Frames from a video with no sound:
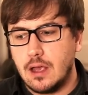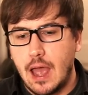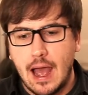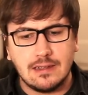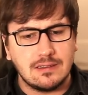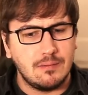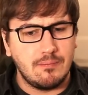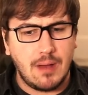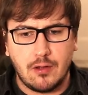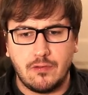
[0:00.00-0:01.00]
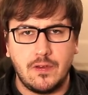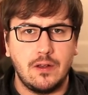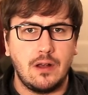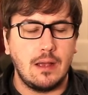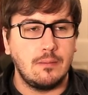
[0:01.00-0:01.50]
Has the
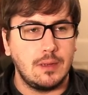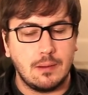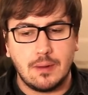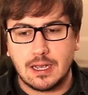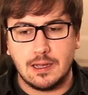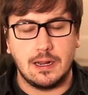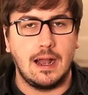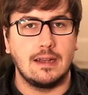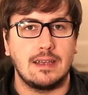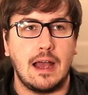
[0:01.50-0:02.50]
mouthfeel. I mean, I'm not kidding, guys.